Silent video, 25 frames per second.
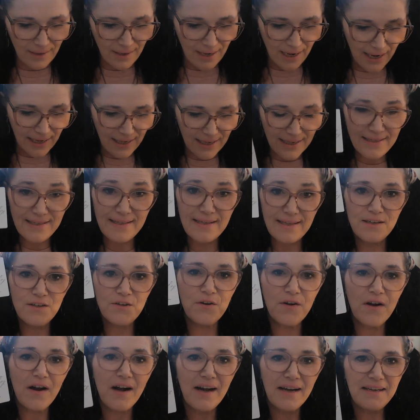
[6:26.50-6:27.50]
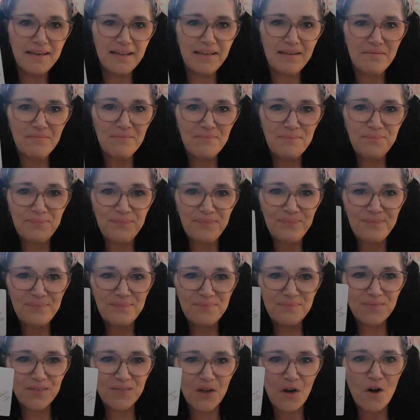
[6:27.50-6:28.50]
And I said, You're hiding.
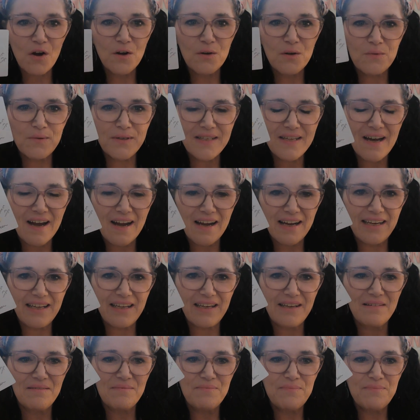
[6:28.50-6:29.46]
The card was hiding.